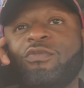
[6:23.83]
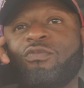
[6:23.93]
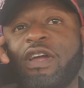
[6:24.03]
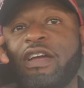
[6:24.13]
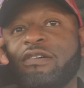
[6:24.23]

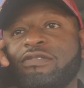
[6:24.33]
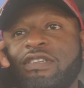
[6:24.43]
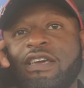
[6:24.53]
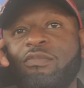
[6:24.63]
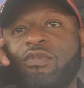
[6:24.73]
rounds,
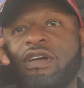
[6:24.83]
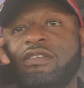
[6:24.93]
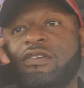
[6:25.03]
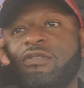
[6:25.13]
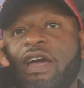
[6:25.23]
yeah, boy,
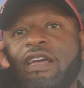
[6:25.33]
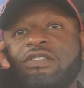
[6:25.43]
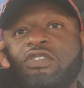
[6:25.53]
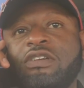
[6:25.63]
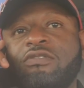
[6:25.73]
you
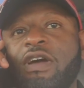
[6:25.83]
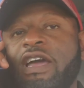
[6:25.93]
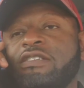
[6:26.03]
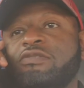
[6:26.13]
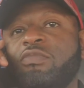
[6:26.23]
crazy, you
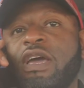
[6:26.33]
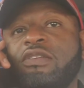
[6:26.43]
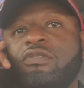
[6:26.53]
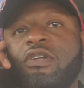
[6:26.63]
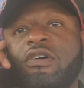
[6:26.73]
crazy,
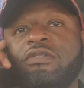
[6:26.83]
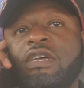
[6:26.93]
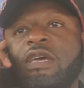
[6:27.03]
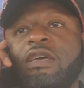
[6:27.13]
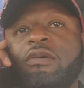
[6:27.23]
man, you know.
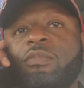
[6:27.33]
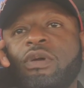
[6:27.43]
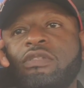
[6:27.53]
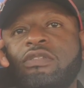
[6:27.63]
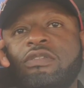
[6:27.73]

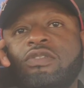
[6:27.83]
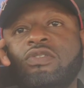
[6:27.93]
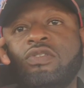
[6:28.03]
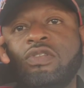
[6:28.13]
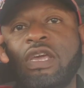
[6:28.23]
But
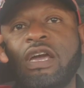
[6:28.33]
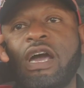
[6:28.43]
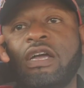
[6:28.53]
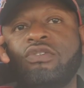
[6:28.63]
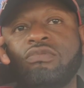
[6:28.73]

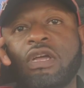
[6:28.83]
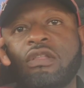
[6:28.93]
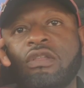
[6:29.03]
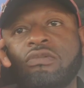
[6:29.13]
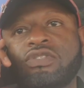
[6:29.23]
yeah, uh, you
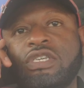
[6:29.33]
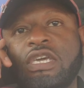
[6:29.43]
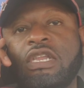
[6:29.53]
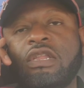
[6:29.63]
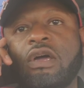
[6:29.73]
looking a little
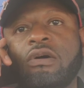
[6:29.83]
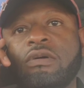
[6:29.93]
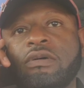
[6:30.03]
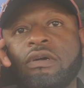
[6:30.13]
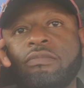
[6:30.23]
skinny
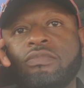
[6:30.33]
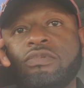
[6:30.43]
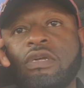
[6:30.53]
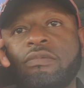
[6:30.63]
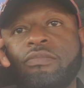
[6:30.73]
though. Uh,
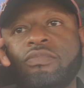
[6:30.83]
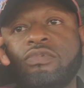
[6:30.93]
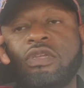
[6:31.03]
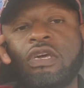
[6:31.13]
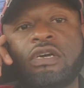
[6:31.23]
um, um,
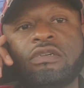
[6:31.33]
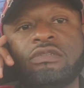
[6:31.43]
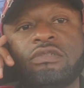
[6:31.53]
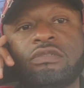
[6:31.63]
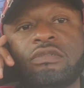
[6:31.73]
yeah.
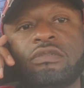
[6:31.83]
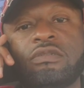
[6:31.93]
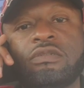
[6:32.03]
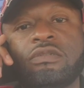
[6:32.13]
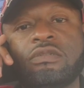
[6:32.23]

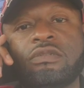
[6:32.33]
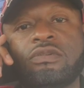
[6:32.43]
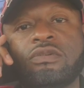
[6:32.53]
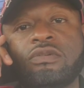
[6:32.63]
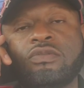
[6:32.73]

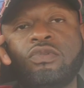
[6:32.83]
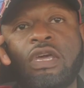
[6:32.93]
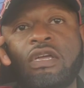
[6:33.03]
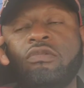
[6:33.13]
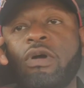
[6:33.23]

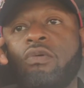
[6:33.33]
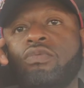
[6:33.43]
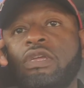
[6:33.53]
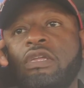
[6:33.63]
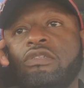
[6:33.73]
Yeah, you might
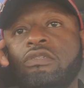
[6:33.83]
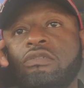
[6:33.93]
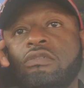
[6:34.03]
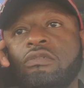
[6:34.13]
want to eat.